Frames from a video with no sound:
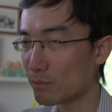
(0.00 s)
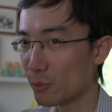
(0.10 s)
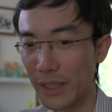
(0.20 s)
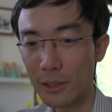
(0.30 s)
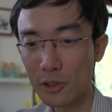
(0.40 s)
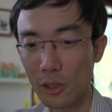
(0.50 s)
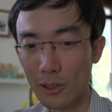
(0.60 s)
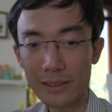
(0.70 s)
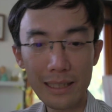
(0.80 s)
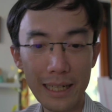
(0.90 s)
video
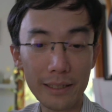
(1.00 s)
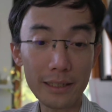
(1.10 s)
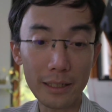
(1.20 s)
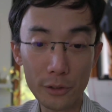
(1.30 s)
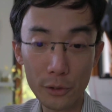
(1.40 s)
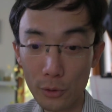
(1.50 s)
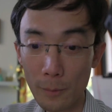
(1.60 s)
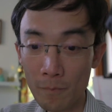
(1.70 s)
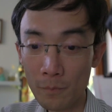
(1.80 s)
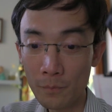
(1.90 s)
source, and it can do,
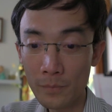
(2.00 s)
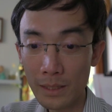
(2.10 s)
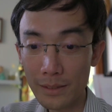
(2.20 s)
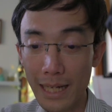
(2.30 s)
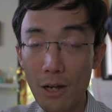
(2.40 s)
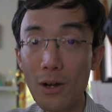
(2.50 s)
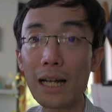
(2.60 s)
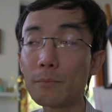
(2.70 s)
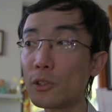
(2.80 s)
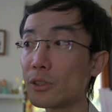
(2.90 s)
now
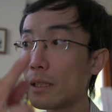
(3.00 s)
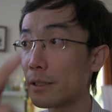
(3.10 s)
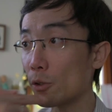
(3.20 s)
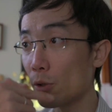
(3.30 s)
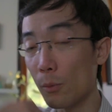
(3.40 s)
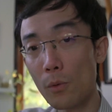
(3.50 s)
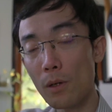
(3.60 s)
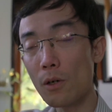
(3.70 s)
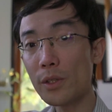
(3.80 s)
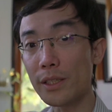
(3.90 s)
I'm using the
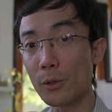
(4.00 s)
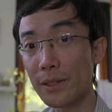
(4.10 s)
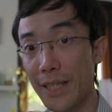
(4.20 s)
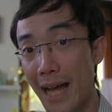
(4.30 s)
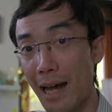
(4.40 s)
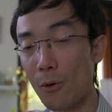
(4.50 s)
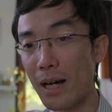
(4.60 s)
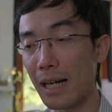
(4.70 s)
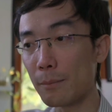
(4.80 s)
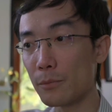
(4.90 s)
audio, now
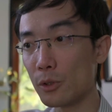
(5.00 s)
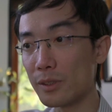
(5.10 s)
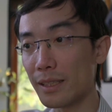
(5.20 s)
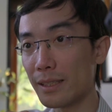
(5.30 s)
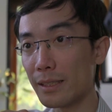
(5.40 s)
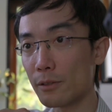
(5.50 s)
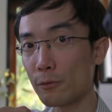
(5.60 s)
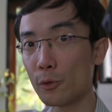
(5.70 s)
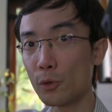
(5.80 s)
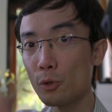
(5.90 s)
I'm using it
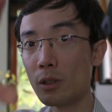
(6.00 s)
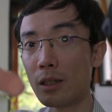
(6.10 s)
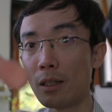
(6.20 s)
through